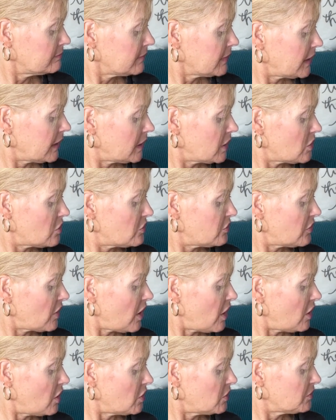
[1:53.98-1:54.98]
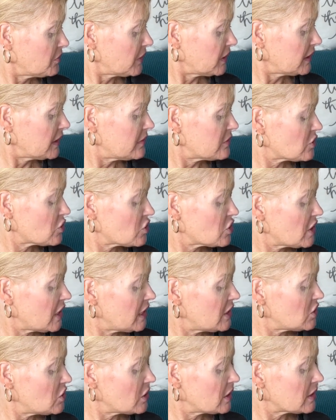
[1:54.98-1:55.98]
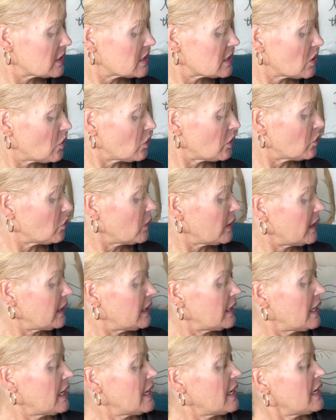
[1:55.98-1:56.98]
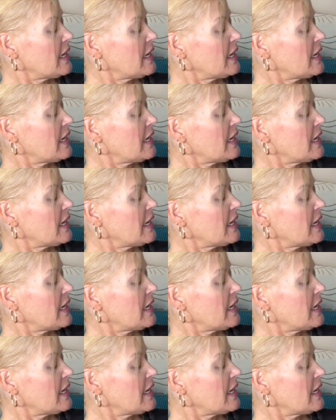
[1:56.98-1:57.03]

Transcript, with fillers: Hello, fall. The leaves are changing and so are we.